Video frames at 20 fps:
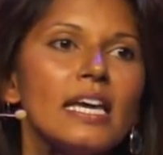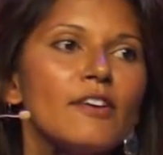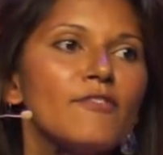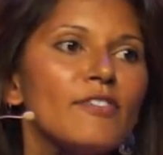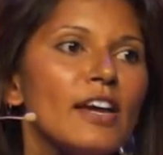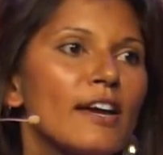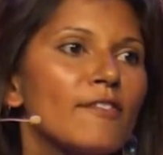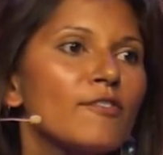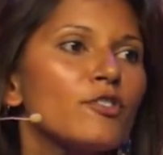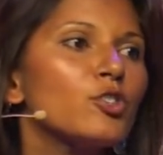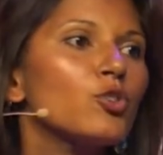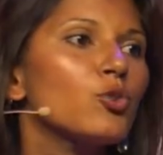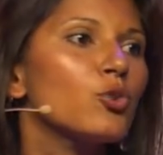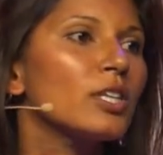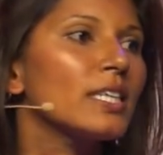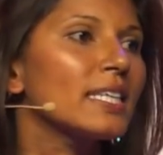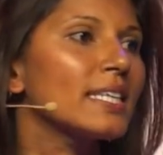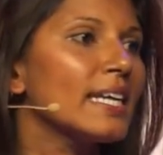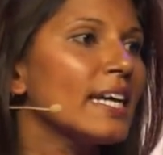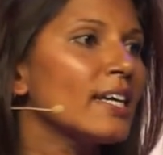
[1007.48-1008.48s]
if ever you're
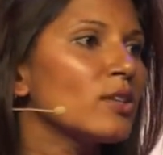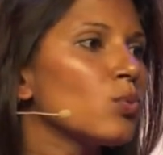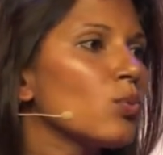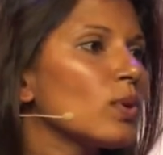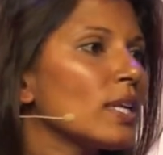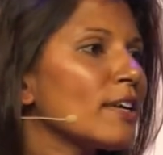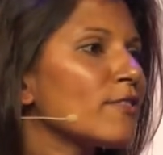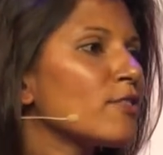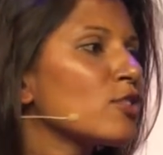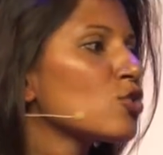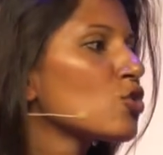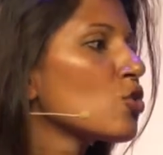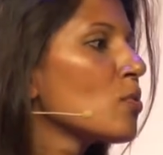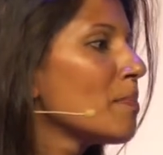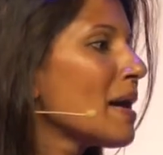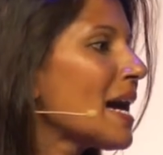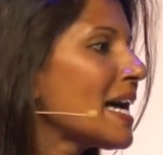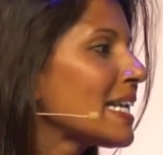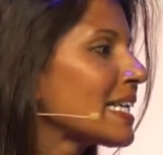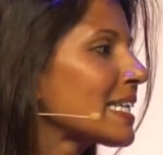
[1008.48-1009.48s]
going to get whatever
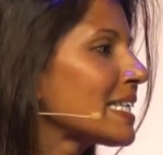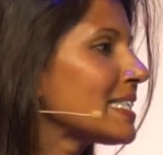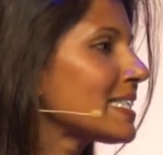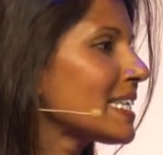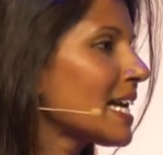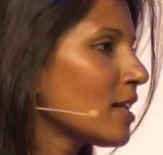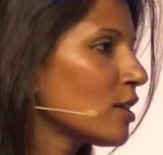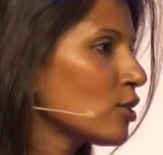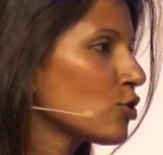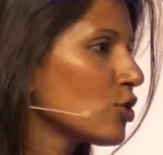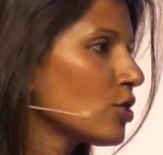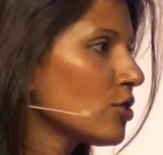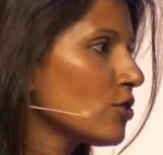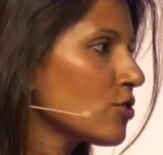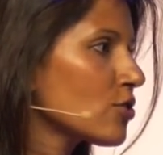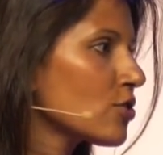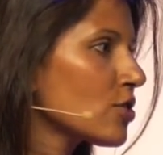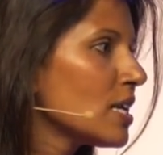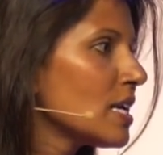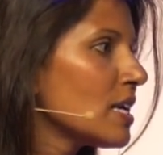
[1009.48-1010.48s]
somatic
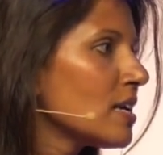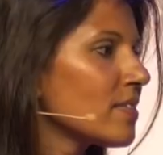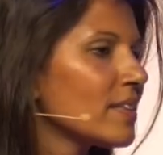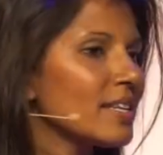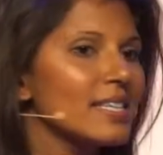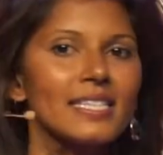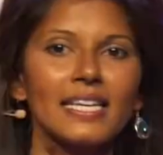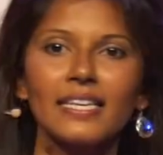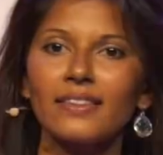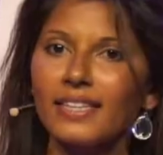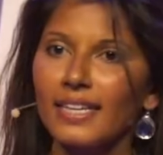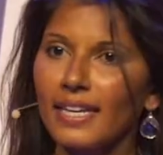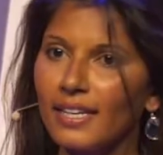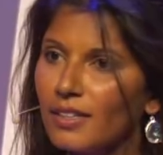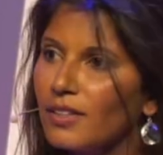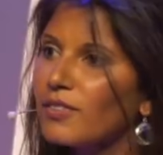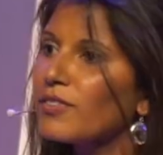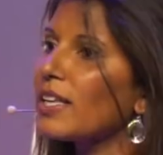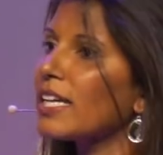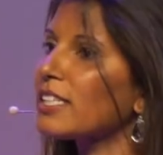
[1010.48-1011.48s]
intelligence that is at the
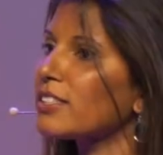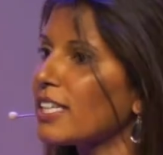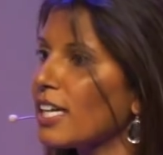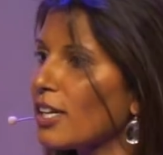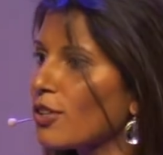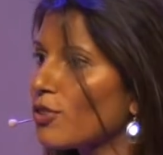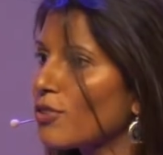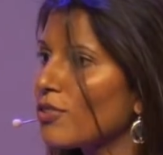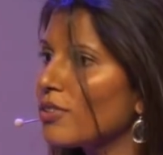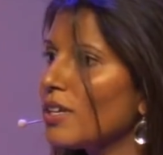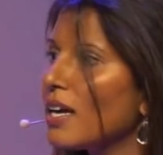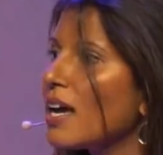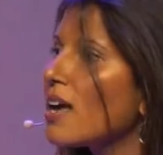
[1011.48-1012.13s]
end of that tether,